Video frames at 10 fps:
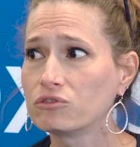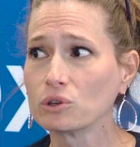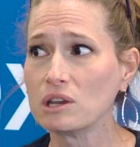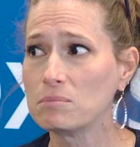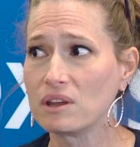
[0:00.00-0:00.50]
have
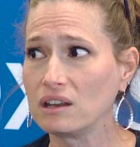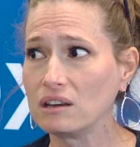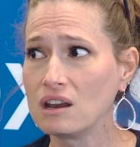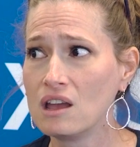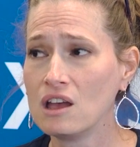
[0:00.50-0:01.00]
really
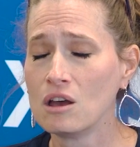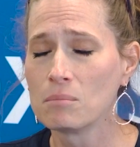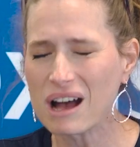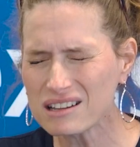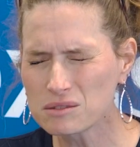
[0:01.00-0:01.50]
been
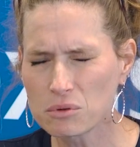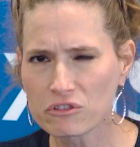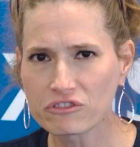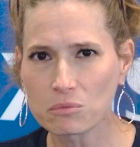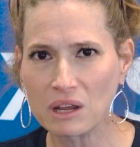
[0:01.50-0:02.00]
possible
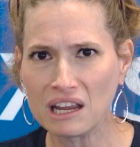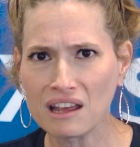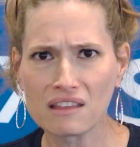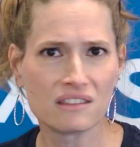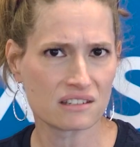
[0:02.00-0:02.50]
for me
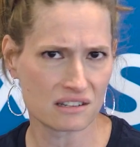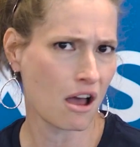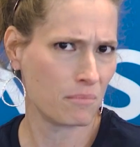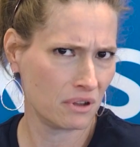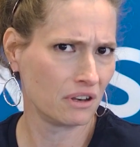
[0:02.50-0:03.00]
had this
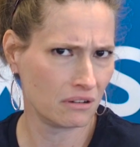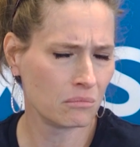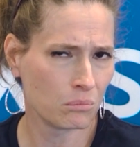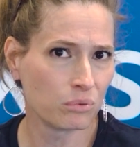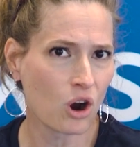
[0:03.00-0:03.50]
not been
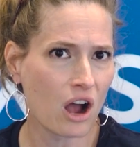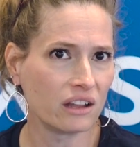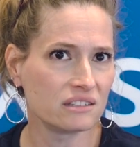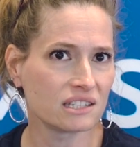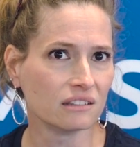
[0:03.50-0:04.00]

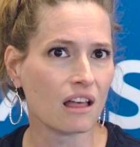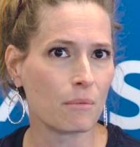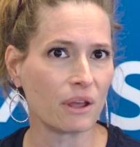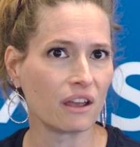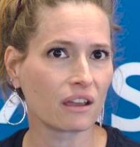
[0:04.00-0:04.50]
brought to
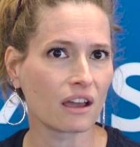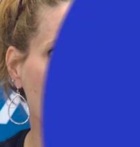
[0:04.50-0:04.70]
Lubbock.